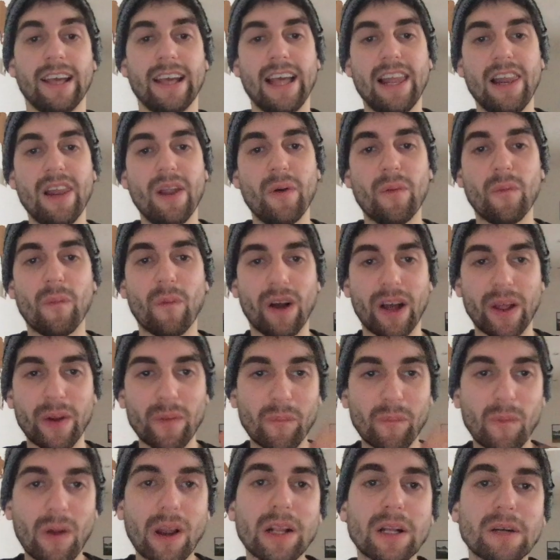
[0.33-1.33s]
Hello
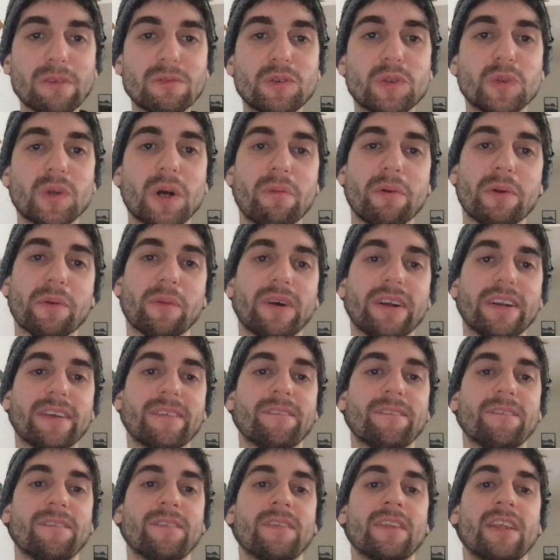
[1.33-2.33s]
and welcome to
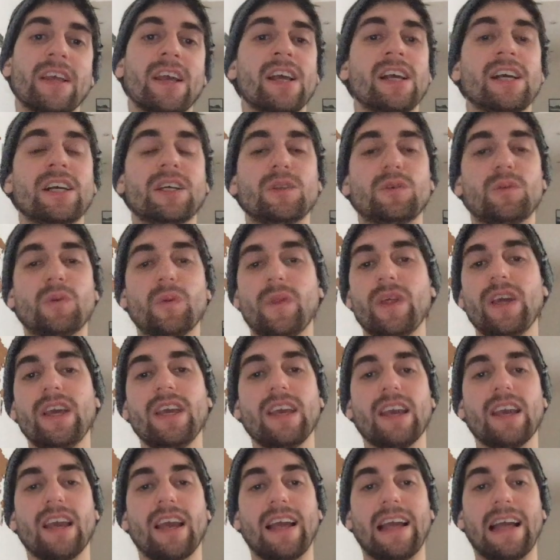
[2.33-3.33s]
everyone.
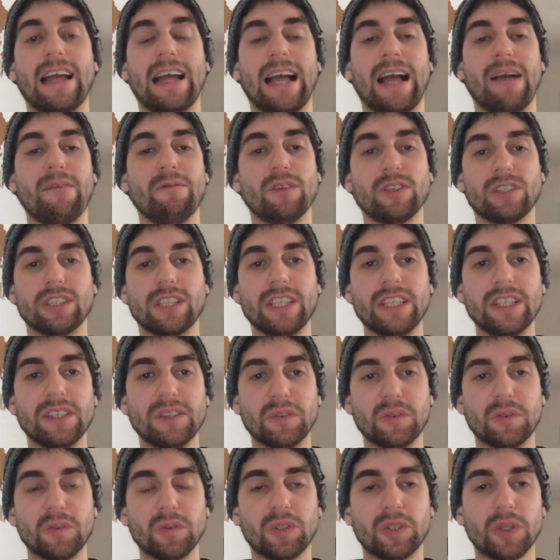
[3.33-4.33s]
Today I'm not here
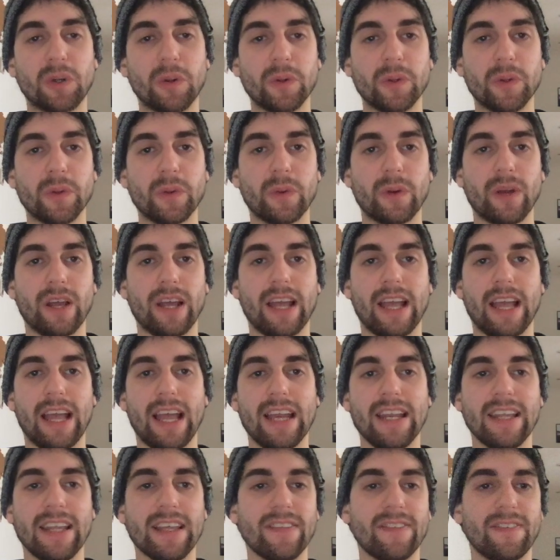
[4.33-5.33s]
to show you
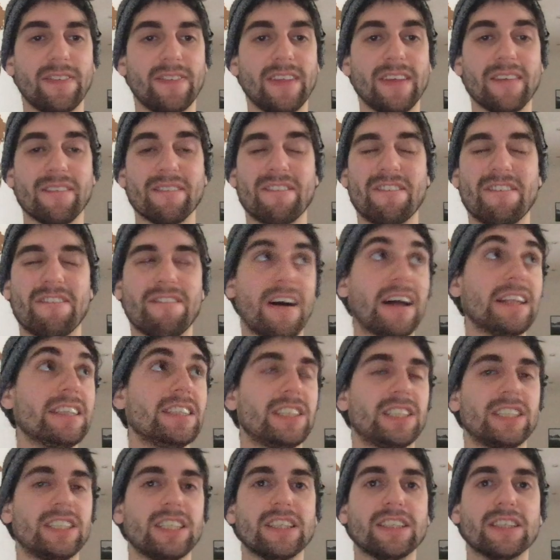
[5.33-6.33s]
anything
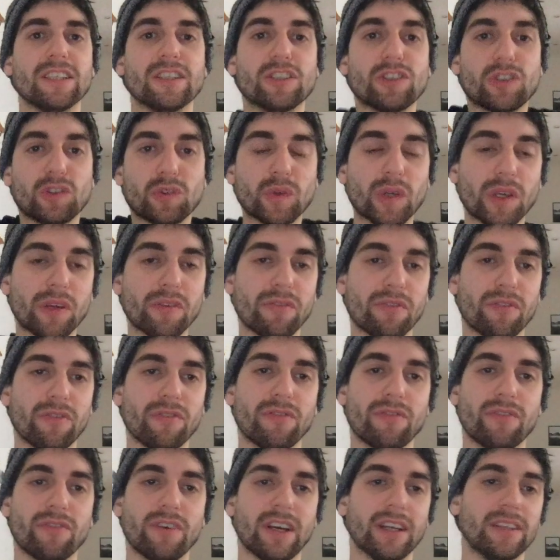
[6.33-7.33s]
fancy that Swift
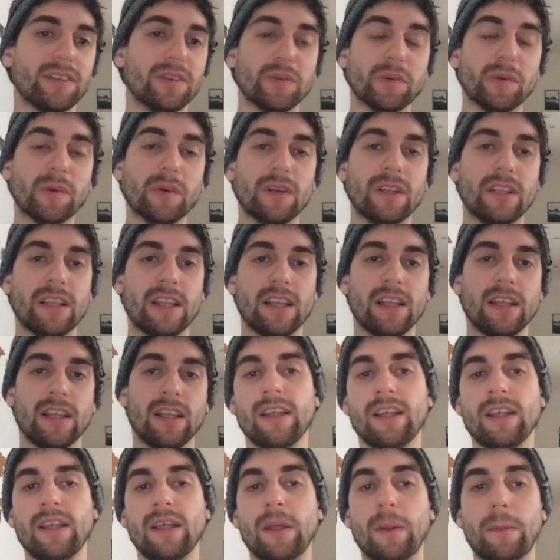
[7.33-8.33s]
can do,
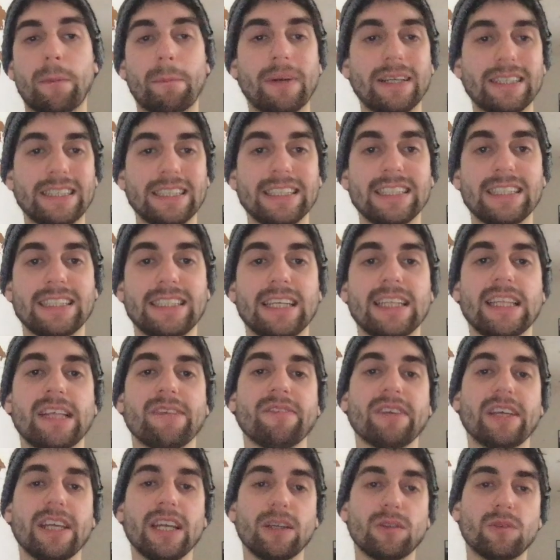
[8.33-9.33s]
but instead
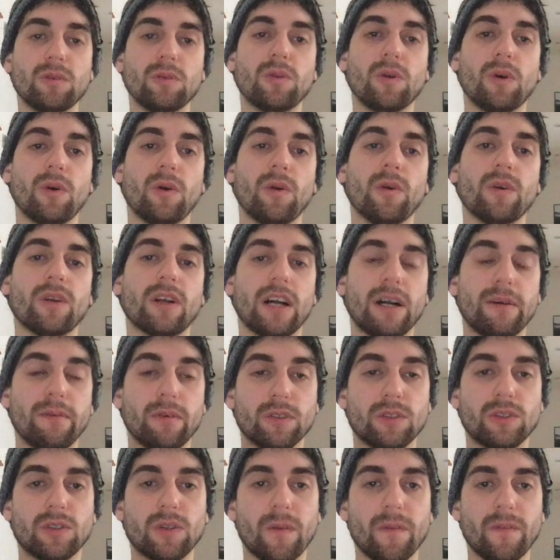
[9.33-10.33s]
I'm here to talk
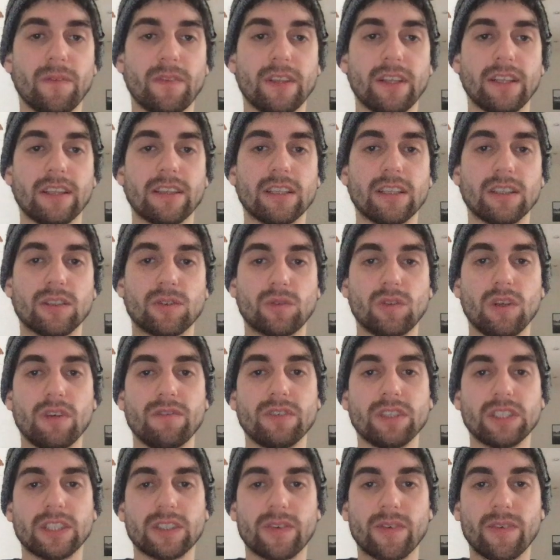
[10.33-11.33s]
about something that Swift
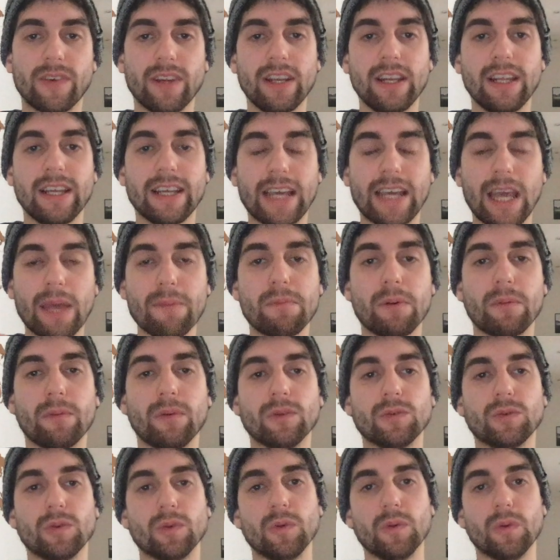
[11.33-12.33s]
is really
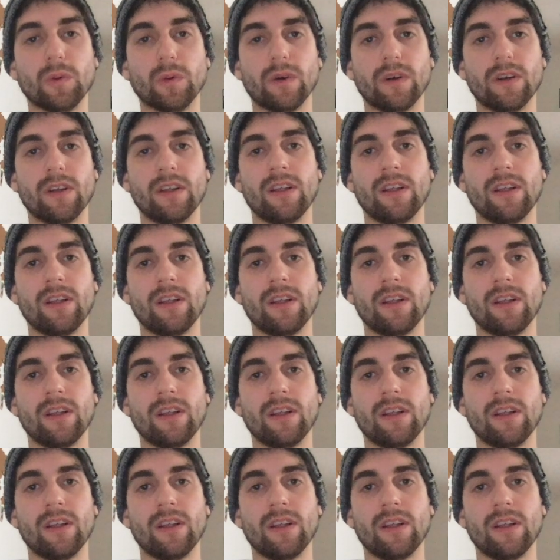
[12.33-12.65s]
capable to do,